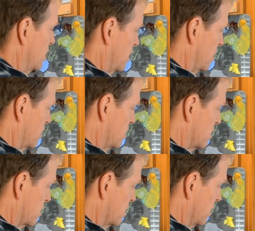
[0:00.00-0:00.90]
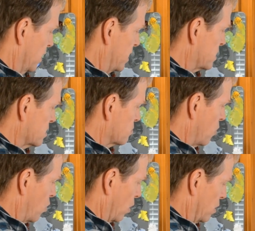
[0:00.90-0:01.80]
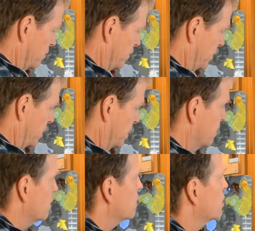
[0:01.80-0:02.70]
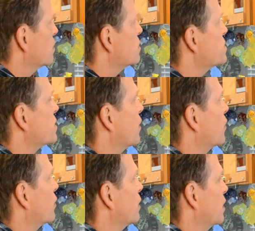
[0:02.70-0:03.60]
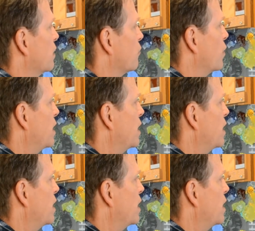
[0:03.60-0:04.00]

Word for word: And less is more. So if